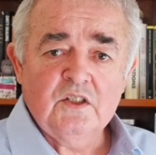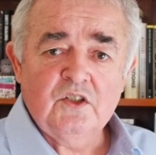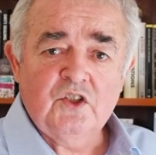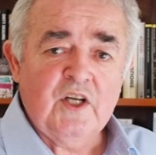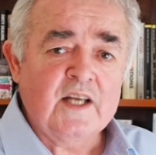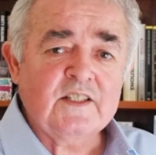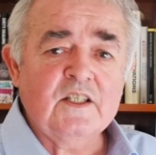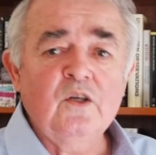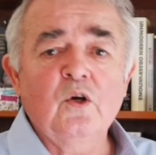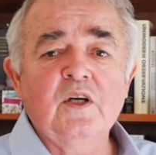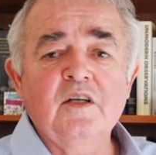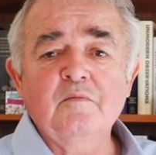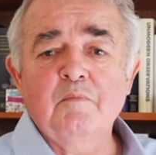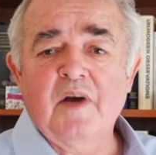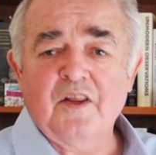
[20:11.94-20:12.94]
Just look
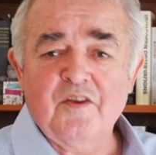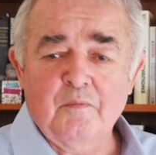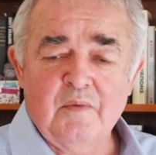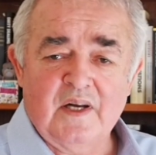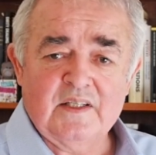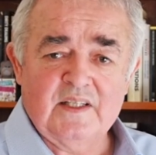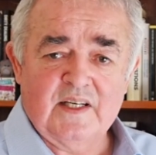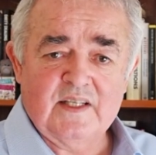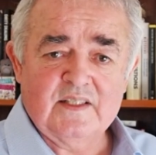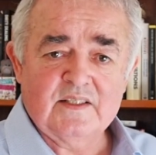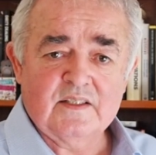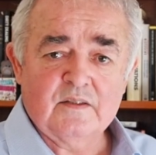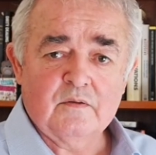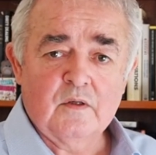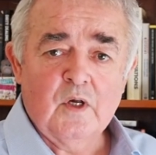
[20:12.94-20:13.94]
at
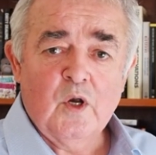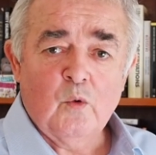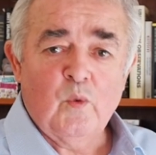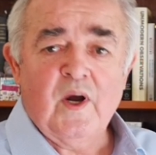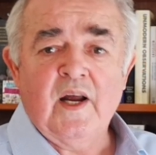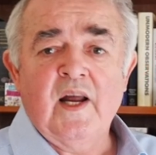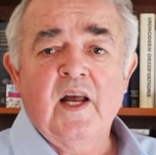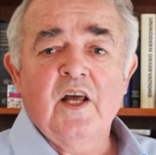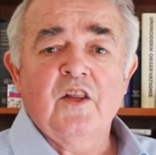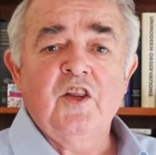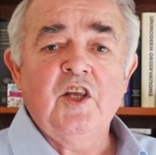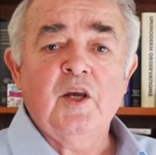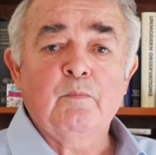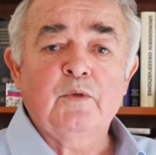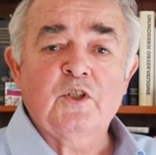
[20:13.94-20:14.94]
mathematics, where
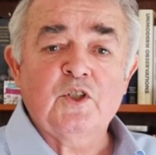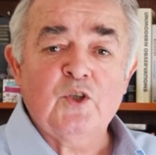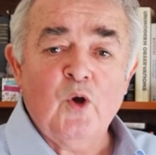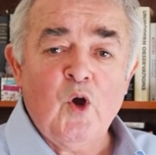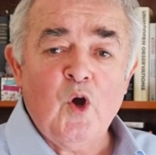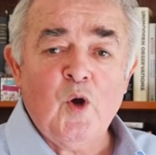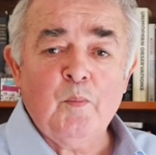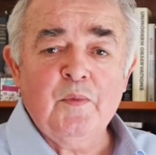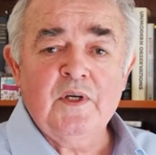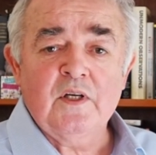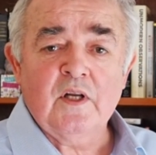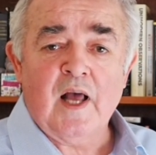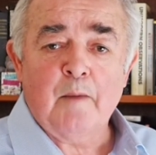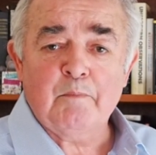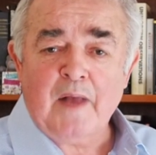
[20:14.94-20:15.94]
the absurd
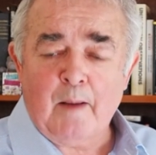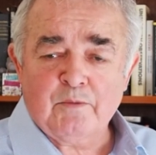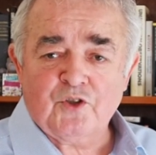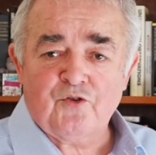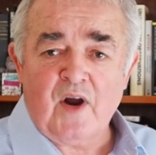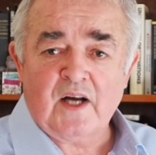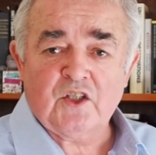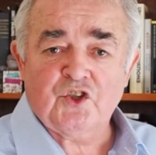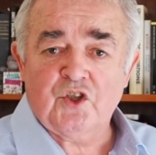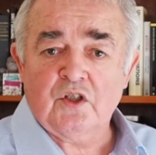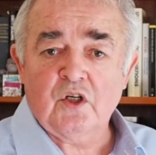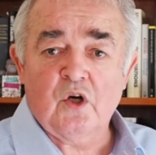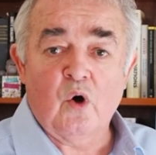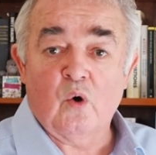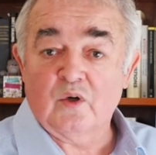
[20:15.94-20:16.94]
abstraction
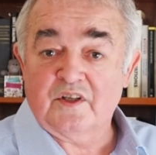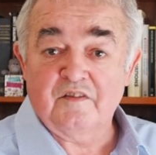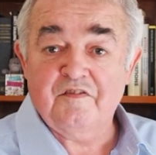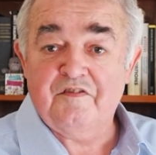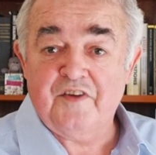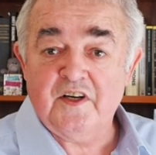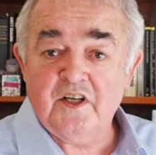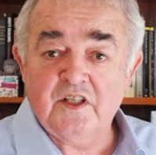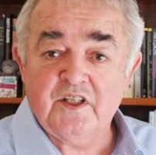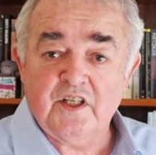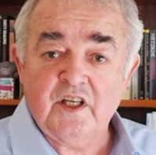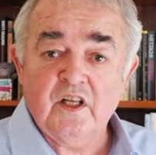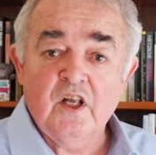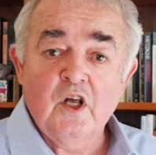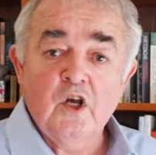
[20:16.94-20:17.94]
called
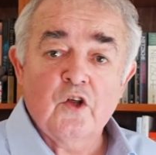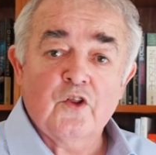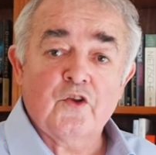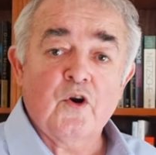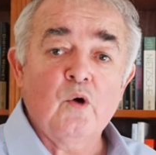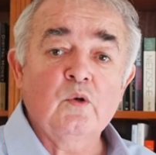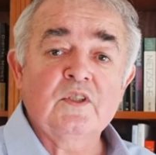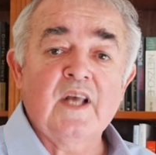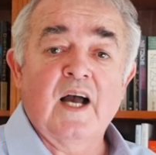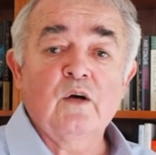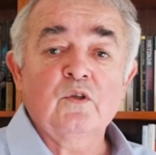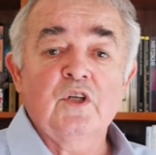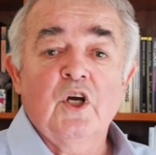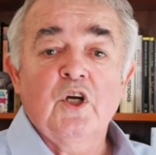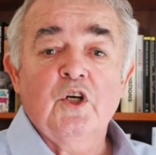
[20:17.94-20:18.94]
infinity throws
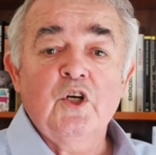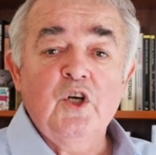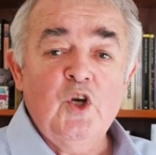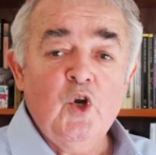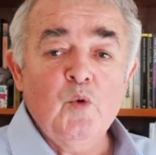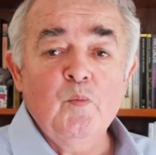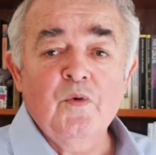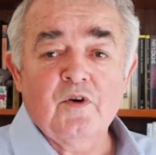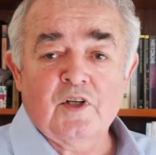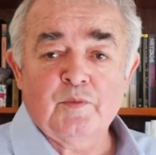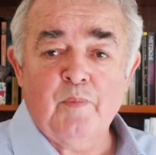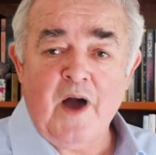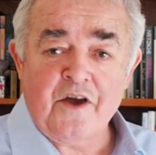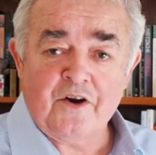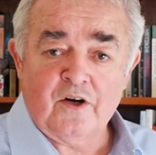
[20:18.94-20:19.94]
out numerous
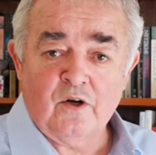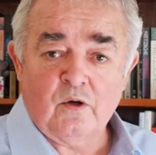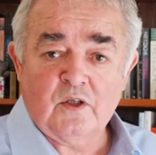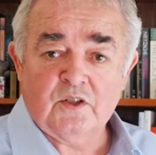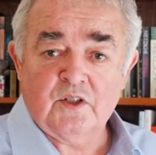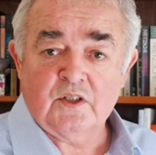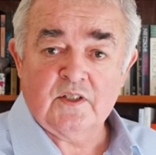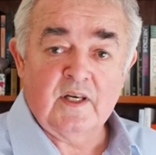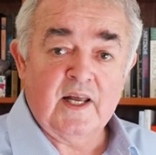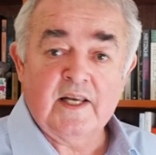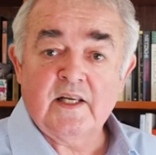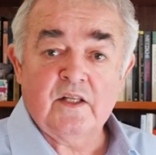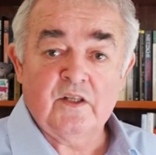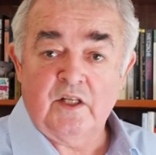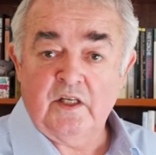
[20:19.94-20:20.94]
paradoxes
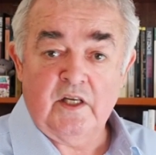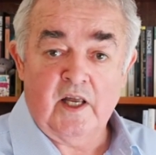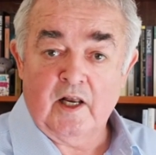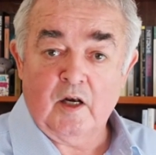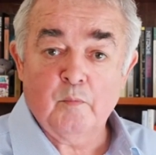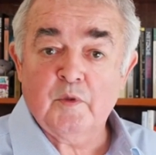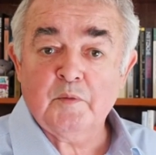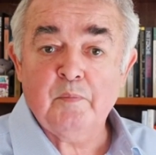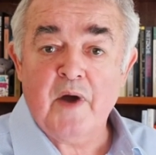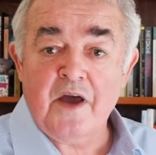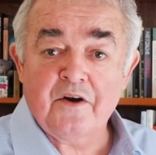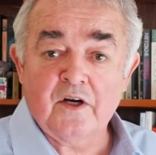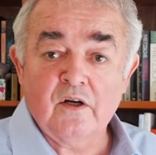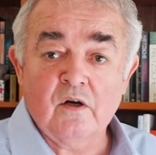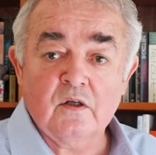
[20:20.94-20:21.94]
like the Hilbert
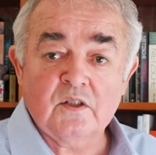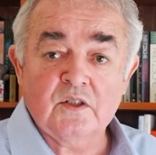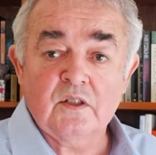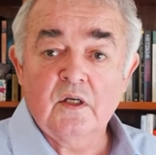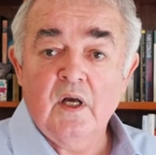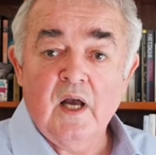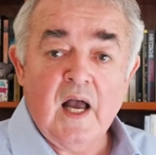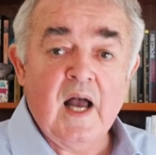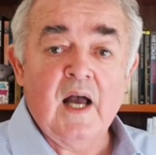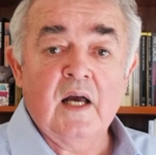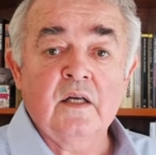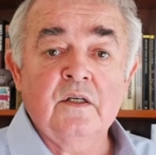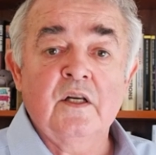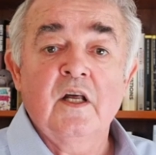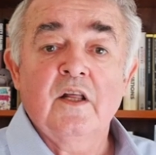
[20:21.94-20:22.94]
paradox
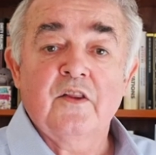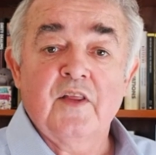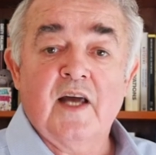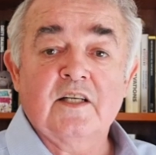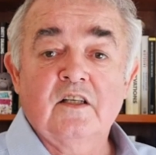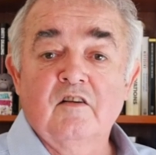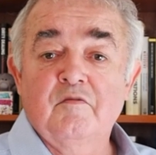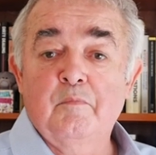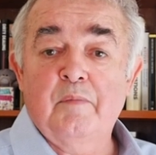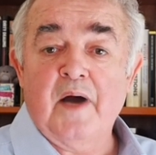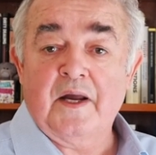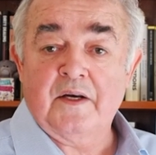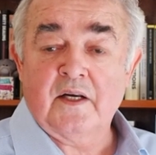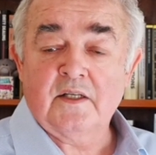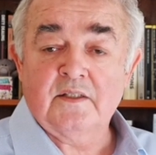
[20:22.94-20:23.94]
and that of
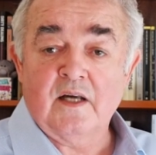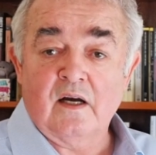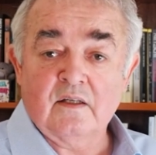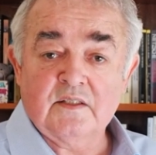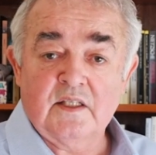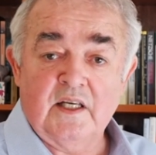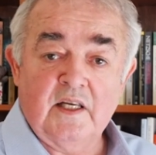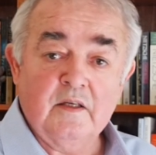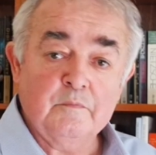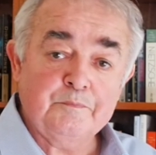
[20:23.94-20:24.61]
Banach-Tarski.